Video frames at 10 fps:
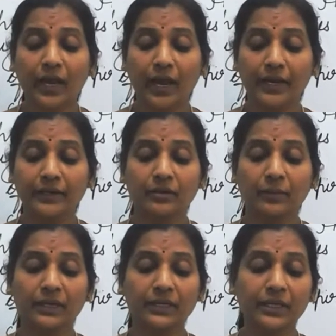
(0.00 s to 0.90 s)

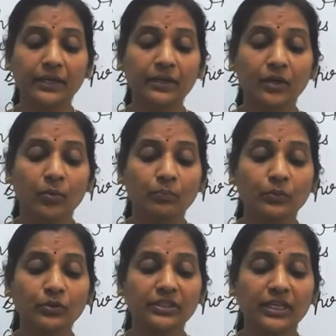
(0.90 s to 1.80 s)
but they
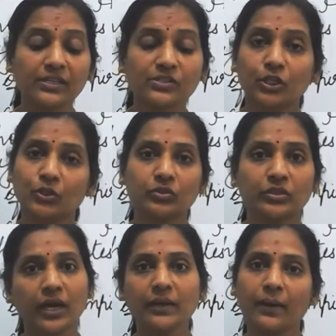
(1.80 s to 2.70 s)
put these into
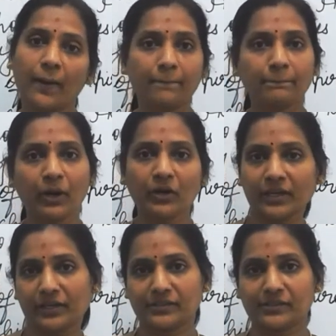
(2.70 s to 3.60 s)
their
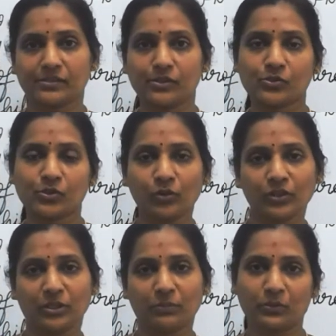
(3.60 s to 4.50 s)
pockets.
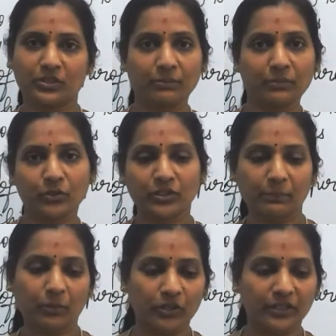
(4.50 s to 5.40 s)
So they put them into
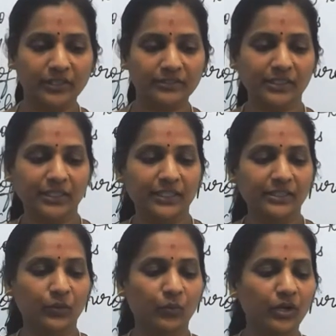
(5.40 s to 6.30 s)
their pockets.
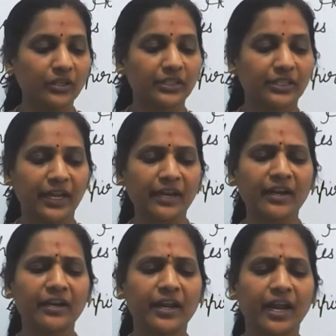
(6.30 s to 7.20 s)
They worked day
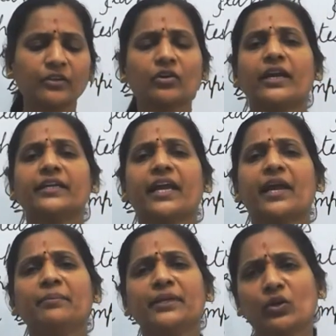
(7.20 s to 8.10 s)
and night at
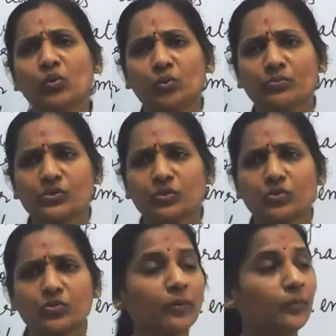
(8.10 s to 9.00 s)
empty looms.
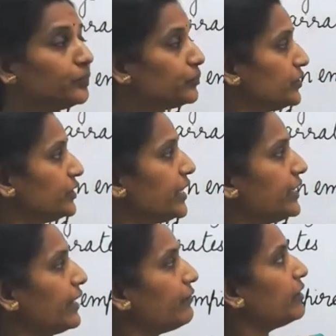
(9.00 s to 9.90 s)
So
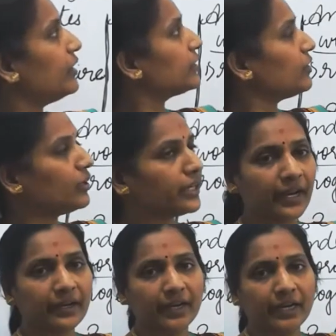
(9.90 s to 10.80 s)
they worked a
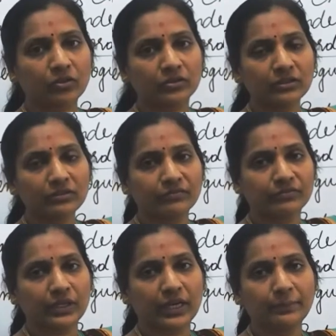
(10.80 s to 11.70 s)
day and night on the
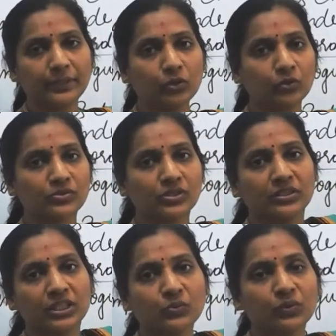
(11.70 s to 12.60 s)
empty looms.
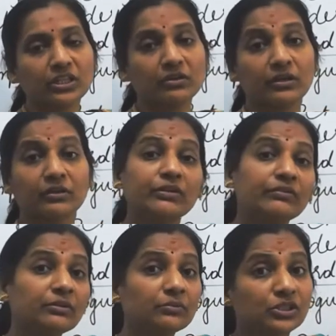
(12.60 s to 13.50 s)
These were the
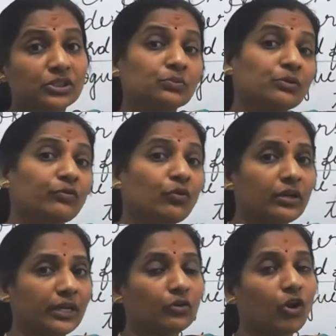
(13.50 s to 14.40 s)
weaving machines
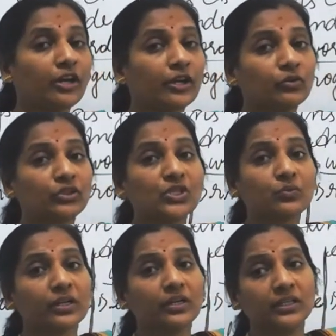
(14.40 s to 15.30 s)
before, like long ago. These
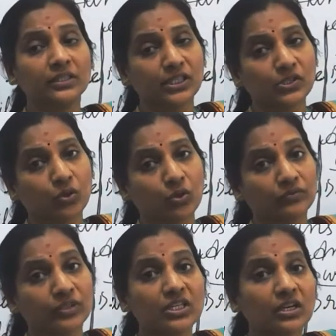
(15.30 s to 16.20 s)
are
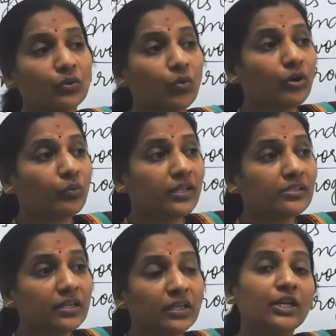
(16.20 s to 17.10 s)
the old
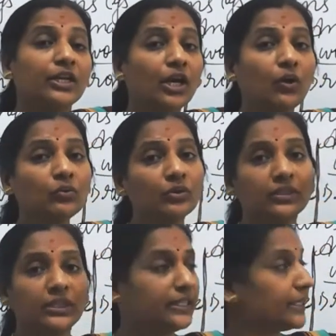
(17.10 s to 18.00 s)
ones.
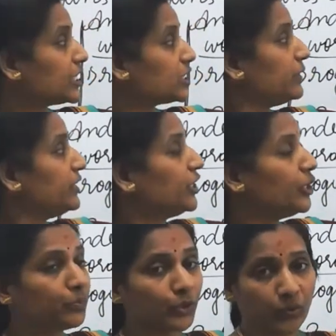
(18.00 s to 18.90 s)
Now it has been
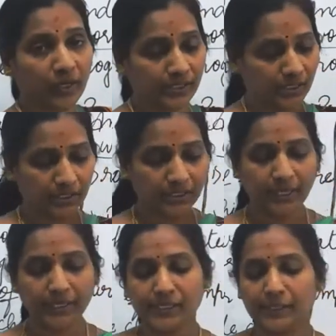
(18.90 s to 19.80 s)
improvised.
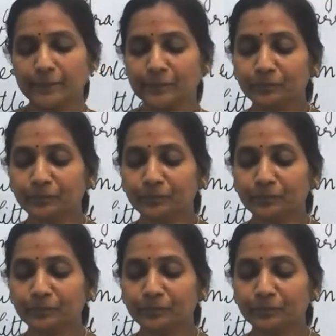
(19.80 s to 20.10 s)
Yes,